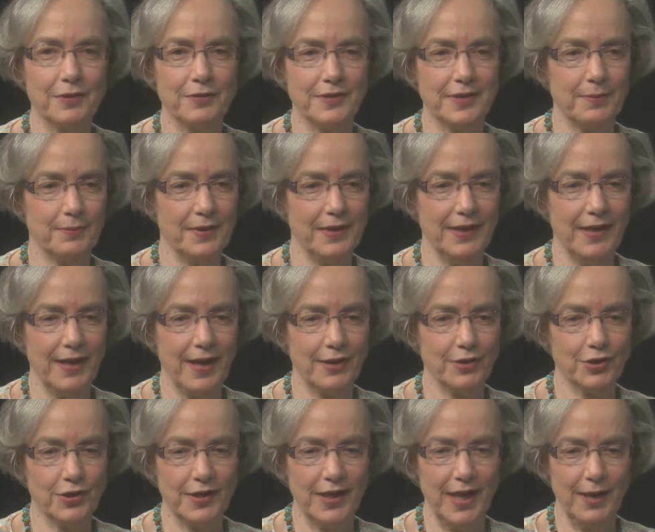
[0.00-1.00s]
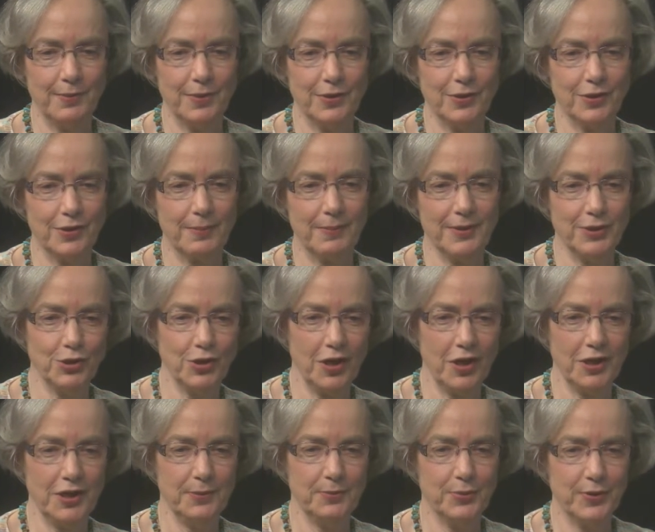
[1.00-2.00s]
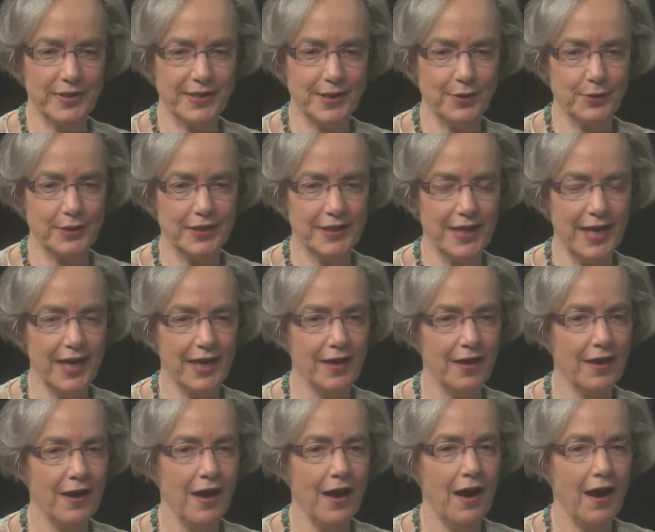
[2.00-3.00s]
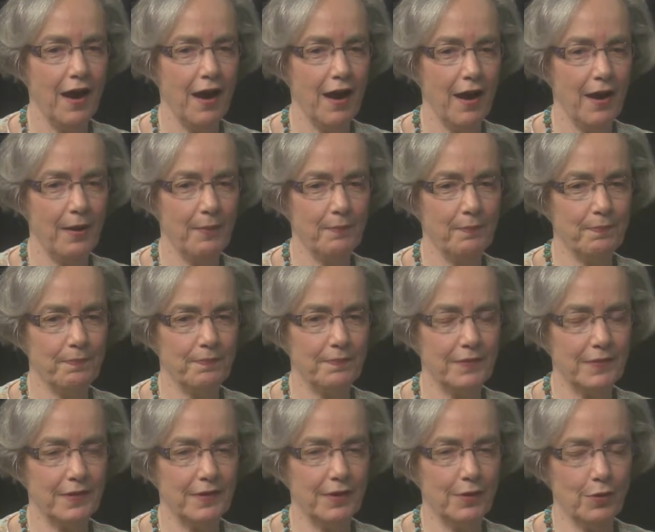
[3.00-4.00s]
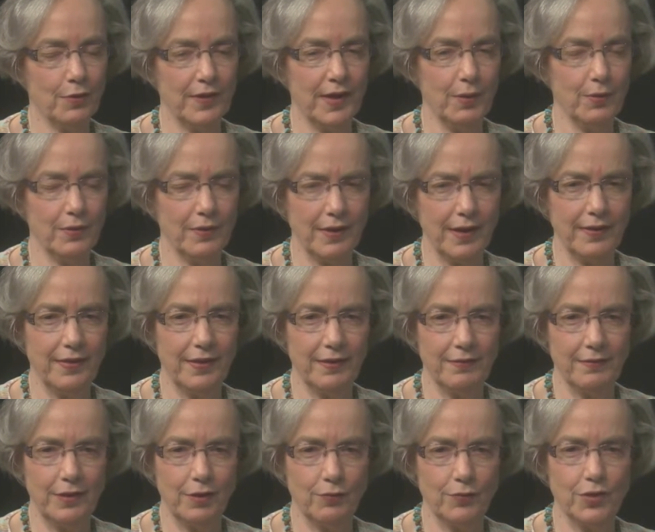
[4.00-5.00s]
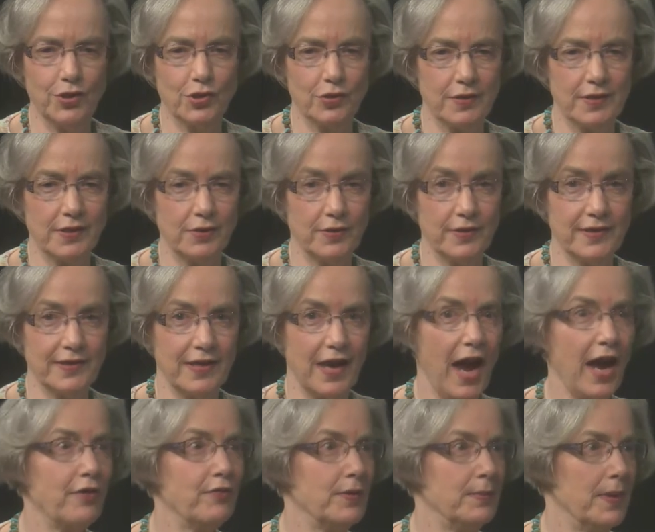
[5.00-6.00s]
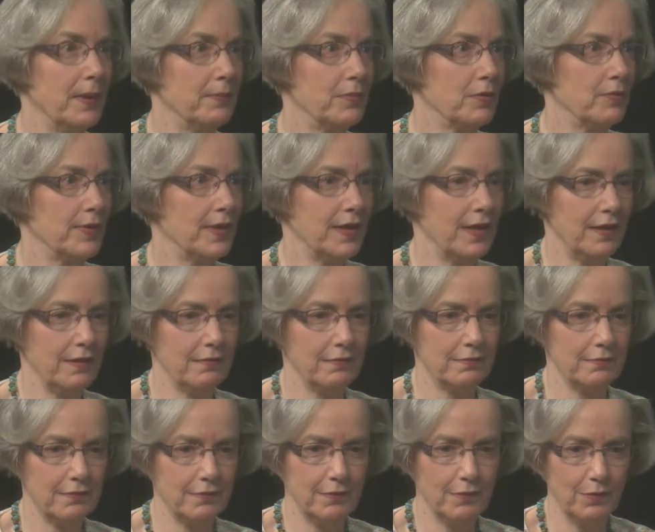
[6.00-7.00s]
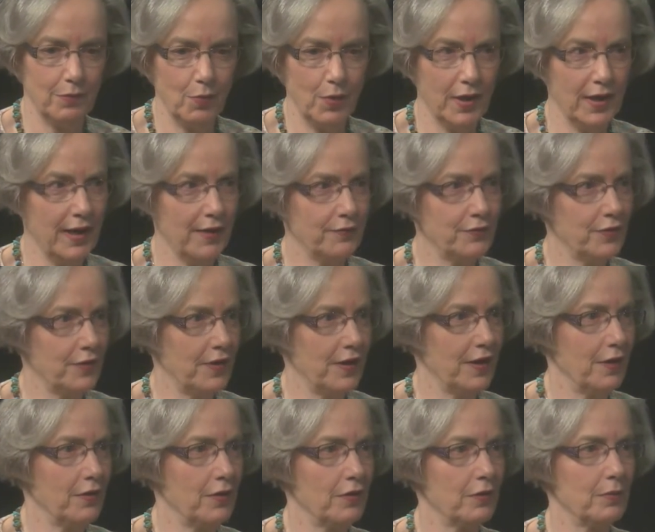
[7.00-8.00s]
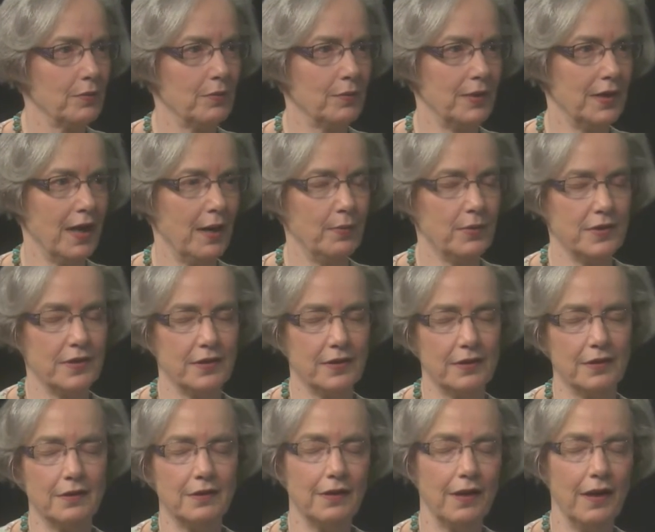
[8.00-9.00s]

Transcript: Somebody actually came and took a bunch of Hardy Boys out today. Um, you know, they were, I think, the original series that I remember reading one after the other when mm -hmm. I mm-hmm. was little.